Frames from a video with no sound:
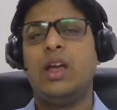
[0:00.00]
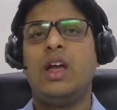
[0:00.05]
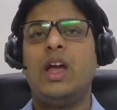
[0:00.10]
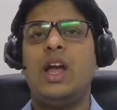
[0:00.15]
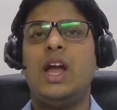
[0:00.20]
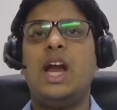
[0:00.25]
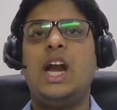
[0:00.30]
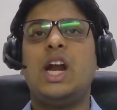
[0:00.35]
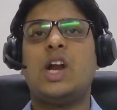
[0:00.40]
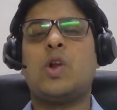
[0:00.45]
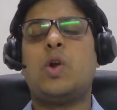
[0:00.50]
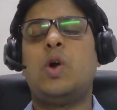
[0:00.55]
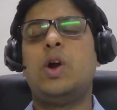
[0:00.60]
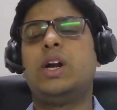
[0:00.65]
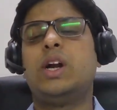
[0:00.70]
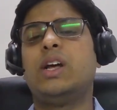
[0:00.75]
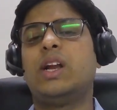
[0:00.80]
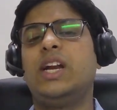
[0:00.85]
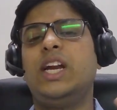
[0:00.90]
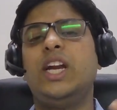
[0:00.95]
Internal
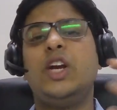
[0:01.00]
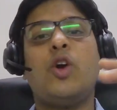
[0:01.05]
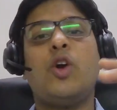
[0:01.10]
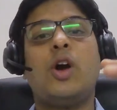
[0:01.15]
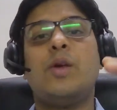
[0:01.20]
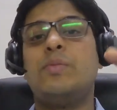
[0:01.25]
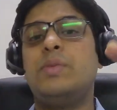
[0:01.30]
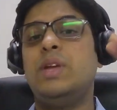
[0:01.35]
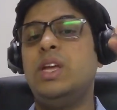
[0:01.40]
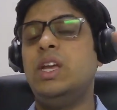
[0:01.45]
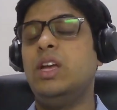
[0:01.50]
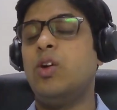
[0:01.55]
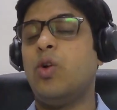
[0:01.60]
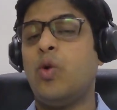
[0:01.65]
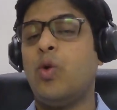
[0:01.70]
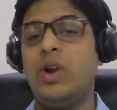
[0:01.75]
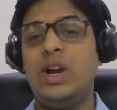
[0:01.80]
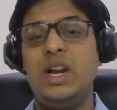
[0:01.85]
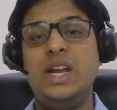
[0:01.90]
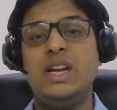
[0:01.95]
auditor need not be
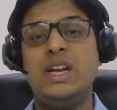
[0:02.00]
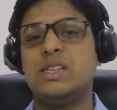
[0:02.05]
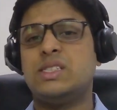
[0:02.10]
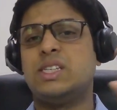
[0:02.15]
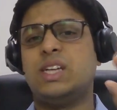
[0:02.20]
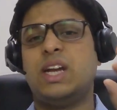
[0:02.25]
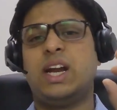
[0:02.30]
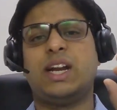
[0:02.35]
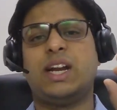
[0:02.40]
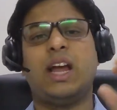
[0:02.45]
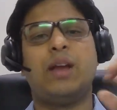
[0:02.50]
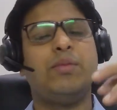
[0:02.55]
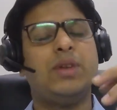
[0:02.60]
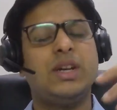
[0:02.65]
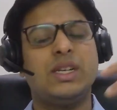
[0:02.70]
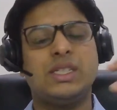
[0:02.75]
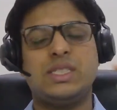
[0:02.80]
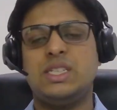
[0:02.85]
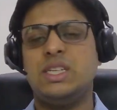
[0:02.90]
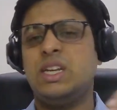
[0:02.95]
only a CA; it can be
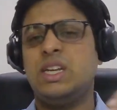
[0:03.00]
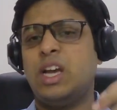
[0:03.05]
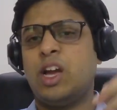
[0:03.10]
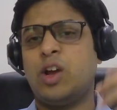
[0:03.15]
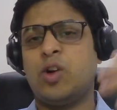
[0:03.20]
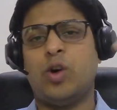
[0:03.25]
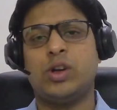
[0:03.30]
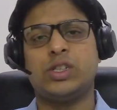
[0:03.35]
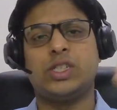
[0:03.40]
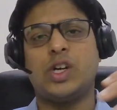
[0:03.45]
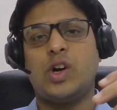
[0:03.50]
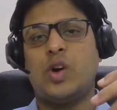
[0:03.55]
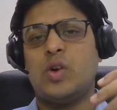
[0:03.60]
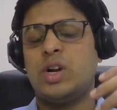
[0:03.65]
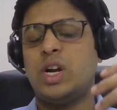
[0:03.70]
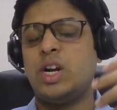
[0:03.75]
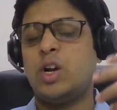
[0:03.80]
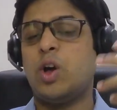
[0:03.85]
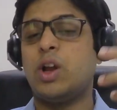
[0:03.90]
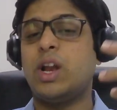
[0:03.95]
a CA, cost
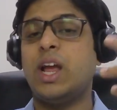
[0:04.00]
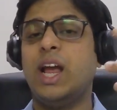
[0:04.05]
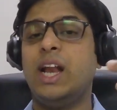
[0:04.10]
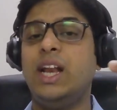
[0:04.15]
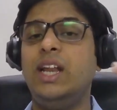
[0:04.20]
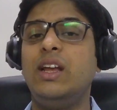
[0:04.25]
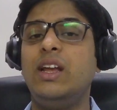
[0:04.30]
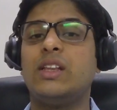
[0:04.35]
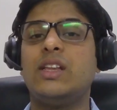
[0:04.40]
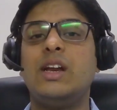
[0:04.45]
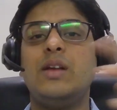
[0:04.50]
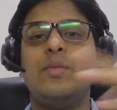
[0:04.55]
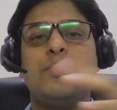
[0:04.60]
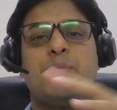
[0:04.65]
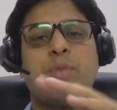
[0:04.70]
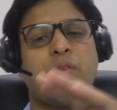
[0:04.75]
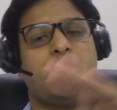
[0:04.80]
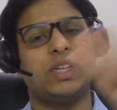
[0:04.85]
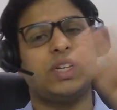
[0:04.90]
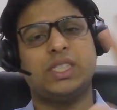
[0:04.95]
accountant, or any other
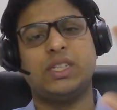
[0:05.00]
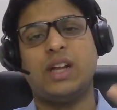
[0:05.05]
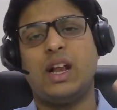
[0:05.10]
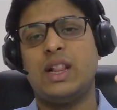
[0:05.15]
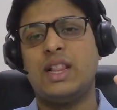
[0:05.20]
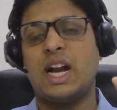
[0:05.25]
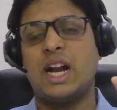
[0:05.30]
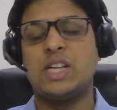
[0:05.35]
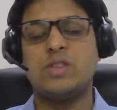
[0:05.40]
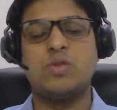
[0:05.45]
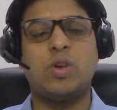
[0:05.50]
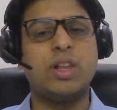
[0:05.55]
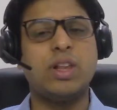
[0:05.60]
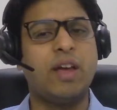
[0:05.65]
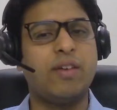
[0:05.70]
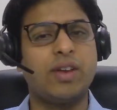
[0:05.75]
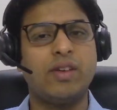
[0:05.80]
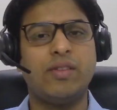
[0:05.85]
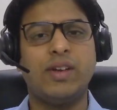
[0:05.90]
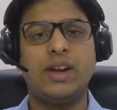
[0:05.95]
professional. That is what they
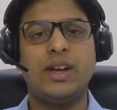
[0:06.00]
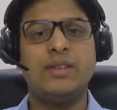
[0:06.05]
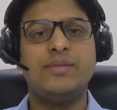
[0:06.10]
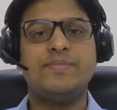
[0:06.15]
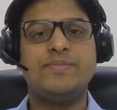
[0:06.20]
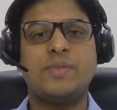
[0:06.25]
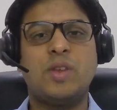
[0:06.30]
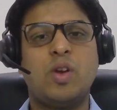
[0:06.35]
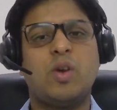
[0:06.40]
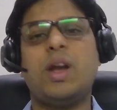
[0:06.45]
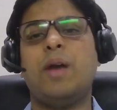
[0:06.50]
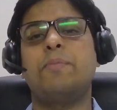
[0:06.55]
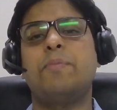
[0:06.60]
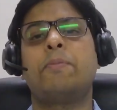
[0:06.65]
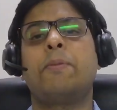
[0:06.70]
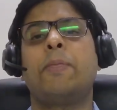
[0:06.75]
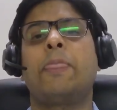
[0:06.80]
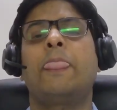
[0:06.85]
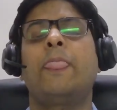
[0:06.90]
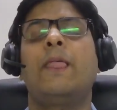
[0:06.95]
have given. Okay.
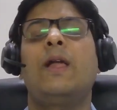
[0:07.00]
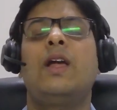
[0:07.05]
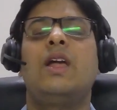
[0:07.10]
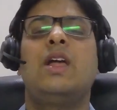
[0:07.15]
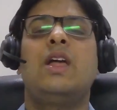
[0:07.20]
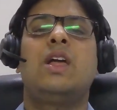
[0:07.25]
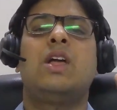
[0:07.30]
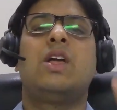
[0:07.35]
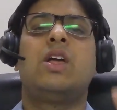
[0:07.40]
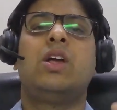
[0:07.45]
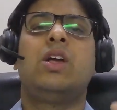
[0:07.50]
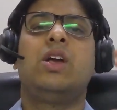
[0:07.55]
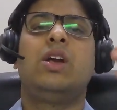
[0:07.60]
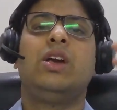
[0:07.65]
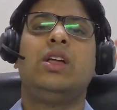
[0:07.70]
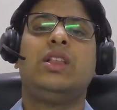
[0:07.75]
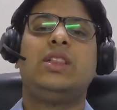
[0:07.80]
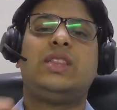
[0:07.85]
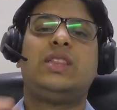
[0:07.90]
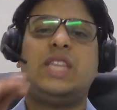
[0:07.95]

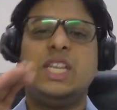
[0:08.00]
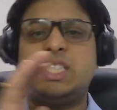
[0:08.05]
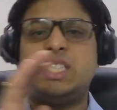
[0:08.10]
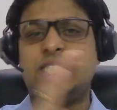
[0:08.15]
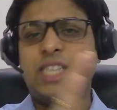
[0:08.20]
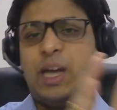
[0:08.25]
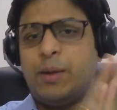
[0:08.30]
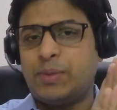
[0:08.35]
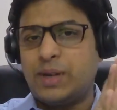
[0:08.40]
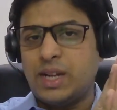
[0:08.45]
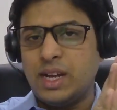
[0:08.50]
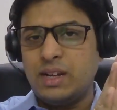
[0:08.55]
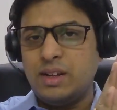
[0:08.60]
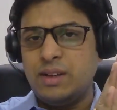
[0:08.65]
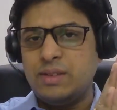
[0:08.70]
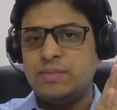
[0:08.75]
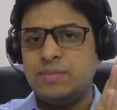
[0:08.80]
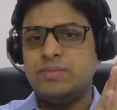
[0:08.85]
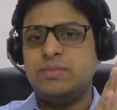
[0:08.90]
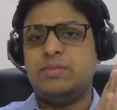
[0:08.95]
This chapter,
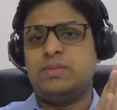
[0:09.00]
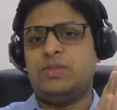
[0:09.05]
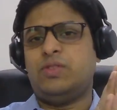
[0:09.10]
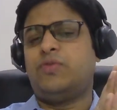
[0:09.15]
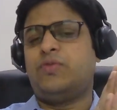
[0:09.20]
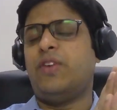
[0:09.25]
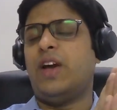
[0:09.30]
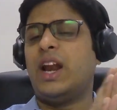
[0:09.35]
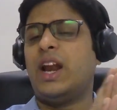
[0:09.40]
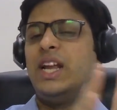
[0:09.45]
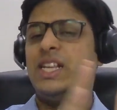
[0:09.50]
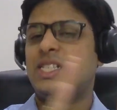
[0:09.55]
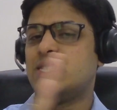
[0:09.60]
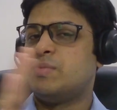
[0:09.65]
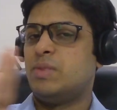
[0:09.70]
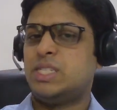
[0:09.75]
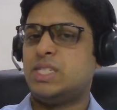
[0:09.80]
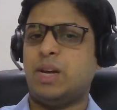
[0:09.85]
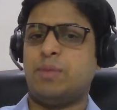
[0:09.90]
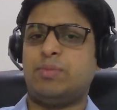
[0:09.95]
fairly
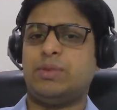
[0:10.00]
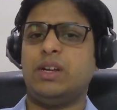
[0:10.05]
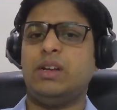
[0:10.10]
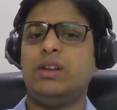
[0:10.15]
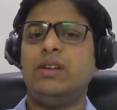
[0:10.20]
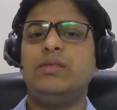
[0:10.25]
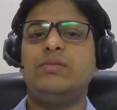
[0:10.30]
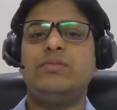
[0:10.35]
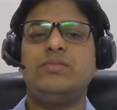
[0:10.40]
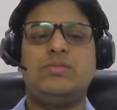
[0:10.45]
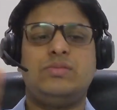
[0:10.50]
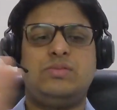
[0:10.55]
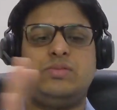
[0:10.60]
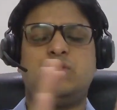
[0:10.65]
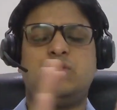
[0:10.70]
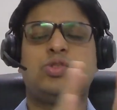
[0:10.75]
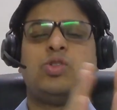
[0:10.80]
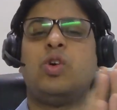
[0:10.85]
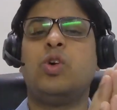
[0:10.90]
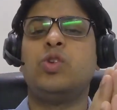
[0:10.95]
simple chapter.
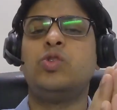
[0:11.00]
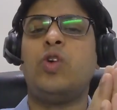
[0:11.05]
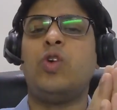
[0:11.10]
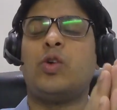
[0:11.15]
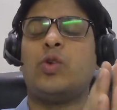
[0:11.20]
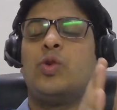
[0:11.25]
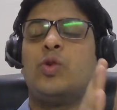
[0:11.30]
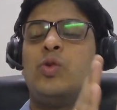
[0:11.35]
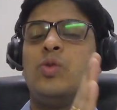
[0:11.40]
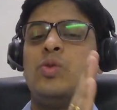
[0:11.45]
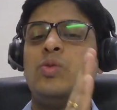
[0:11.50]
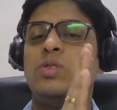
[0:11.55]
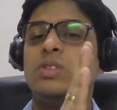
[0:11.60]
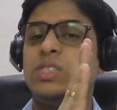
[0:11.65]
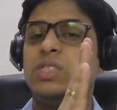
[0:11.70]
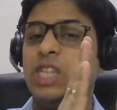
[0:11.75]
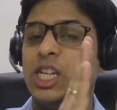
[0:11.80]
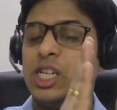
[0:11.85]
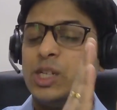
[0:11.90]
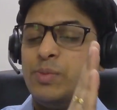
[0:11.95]
So you have to
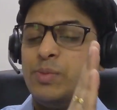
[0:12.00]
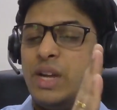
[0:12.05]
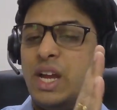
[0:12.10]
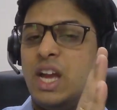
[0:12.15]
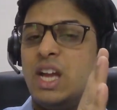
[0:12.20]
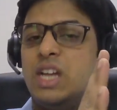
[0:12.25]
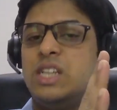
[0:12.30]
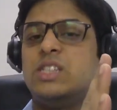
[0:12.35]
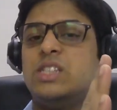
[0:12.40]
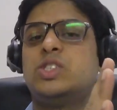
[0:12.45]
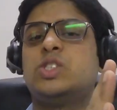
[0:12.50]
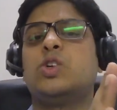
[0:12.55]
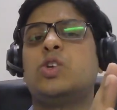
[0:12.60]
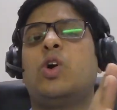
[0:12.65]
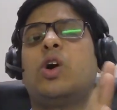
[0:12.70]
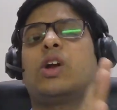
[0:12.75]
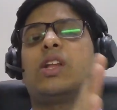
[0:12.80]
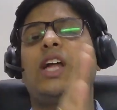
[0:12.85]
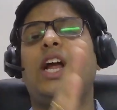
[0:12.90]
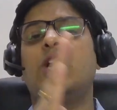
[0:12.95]
just be
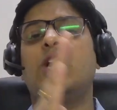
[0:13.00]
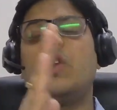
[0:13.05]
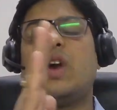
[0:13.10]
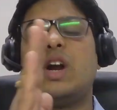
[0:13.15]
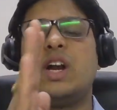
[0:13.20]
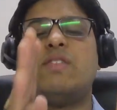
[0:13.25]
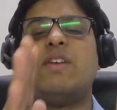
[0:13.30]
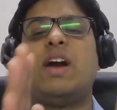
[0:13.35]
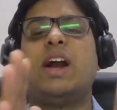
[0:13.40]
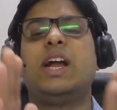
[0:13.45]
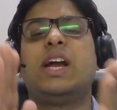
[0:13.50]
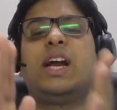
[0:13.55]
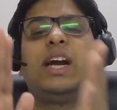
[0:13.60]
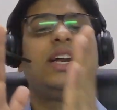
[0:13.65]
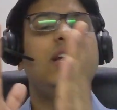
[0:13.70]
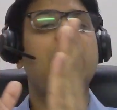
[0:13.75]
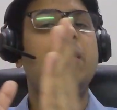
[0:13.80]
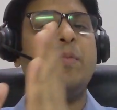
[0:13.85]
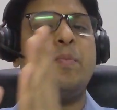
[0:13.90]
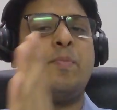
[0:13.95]
ensure that you are dividing
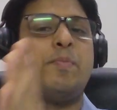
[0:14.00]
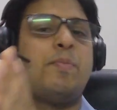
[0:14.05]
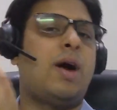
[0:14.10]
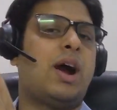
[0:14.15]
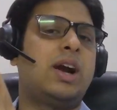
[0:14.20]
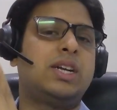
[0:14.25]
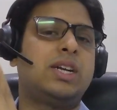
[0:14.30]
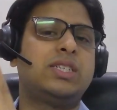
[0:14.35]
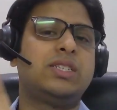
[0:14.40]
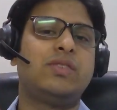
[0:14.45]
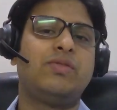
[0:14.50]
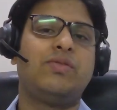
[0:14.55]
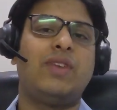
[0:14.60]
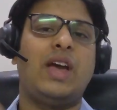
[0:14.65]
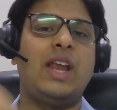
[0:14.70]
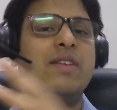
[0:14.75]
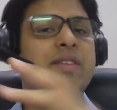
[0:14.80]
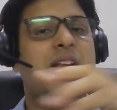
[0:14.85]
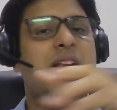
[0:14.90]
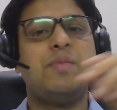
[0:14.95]
it in parts.
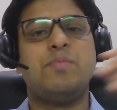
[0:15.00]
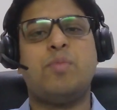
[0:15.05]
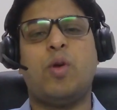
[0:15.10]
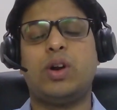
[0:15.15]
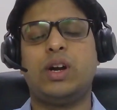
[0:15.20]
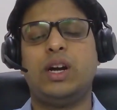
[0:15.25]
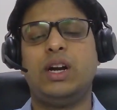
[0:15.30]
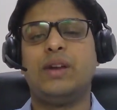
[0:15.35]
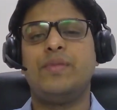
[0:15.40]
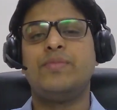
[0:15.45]
Very, very important.